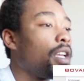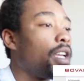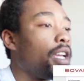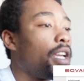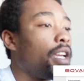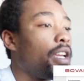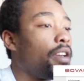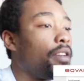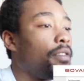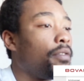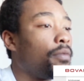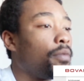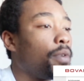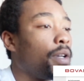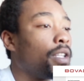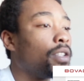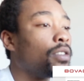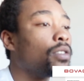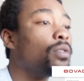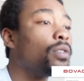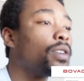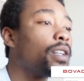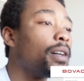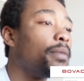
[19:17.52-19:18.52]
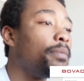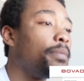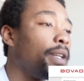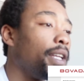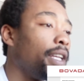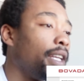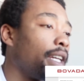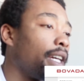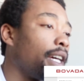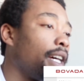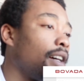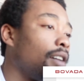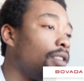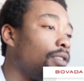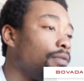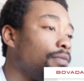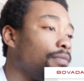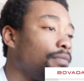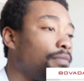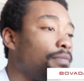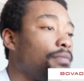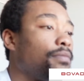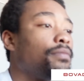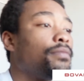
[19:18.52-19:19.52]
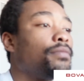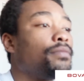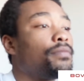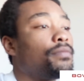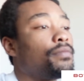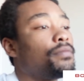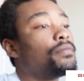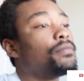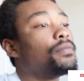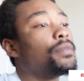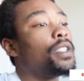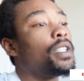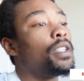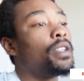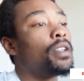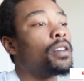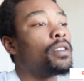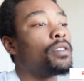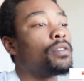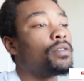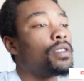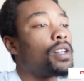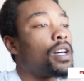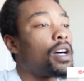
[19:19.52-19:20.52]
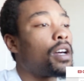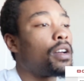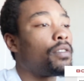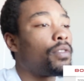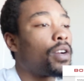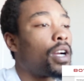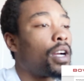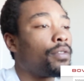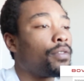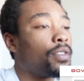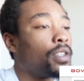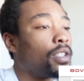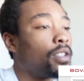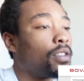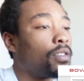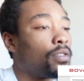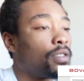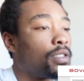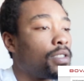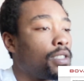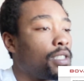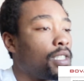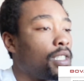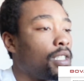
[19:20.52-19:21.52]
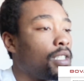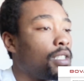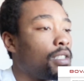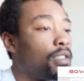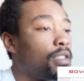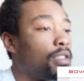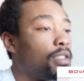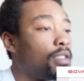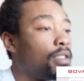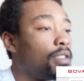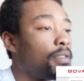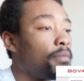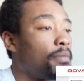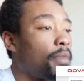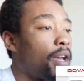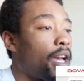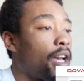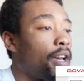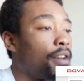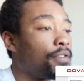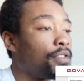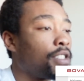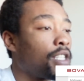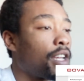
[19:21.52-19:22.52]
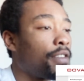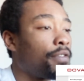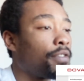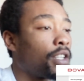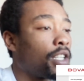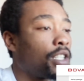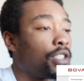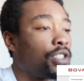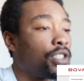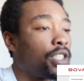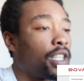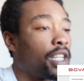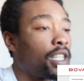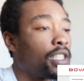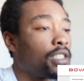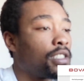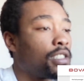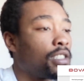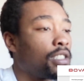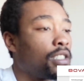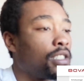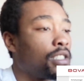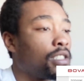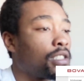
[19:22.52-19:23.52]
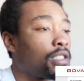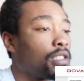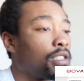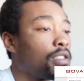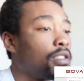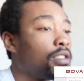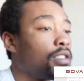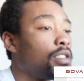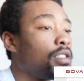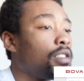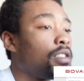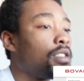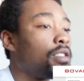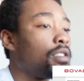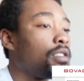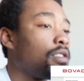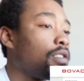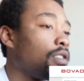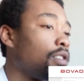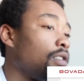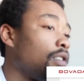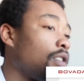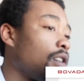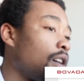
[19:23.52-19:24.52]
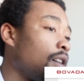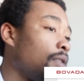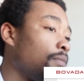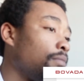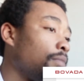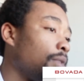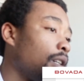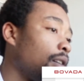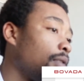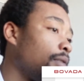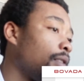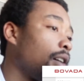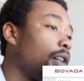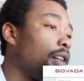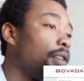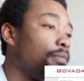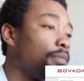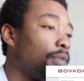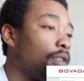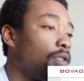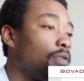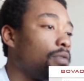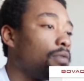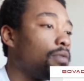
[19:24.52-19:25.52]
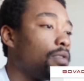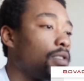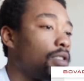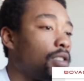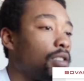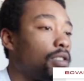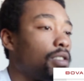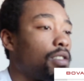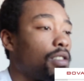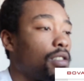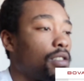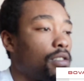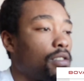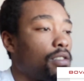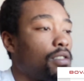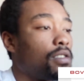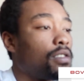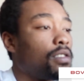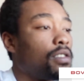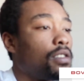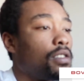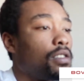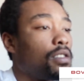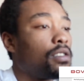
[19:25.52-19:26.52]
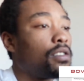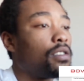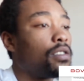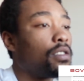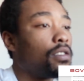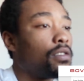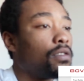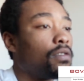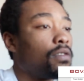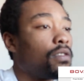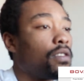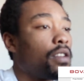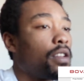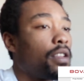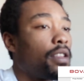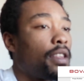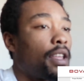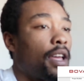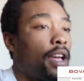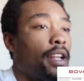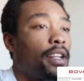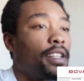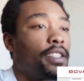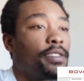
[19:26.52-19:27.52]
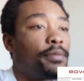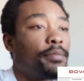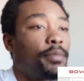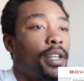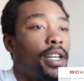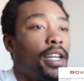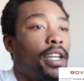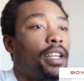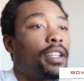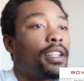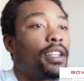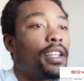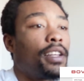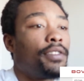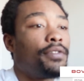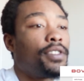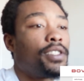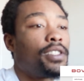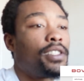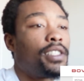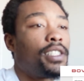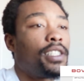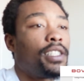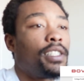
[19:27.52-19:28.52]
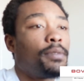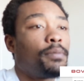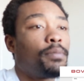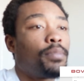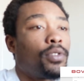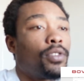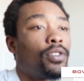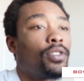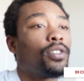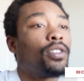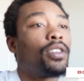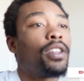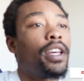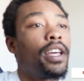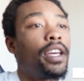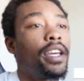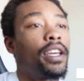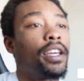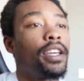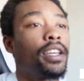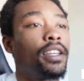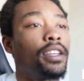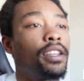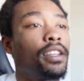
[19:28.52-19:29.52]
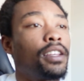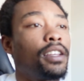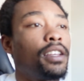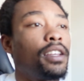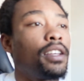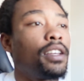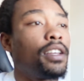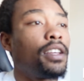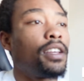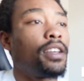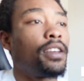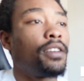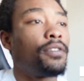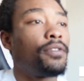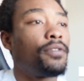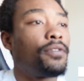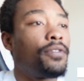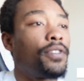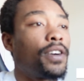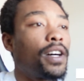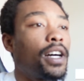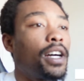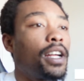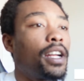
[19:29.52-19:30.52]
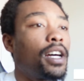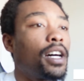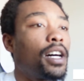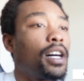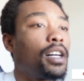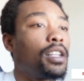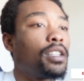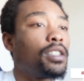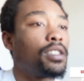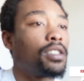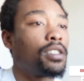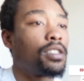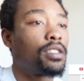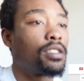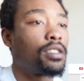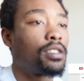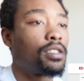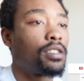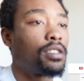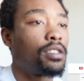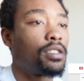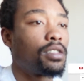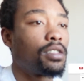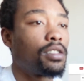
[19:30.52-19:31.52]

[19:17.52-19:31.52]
And with Luka being out, I really don't see the Mavs having a chance in this, so I'm going with the Suns. So that is my 11-team parlay. $5